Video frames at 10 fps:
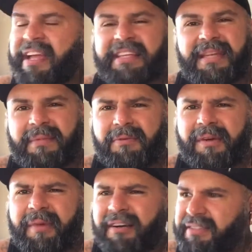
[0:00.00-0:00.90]
Same thing with
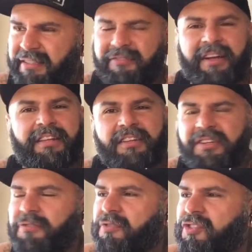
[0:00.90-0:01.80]
Camaros. You fucking can
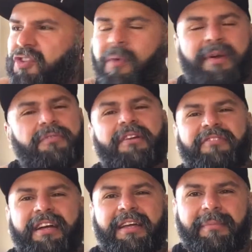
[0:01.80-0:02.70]
do so much with a
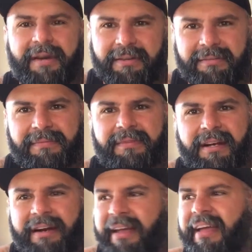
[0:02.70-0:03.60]
fucking Camaro,
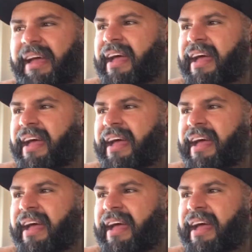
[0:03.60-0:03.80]
all right?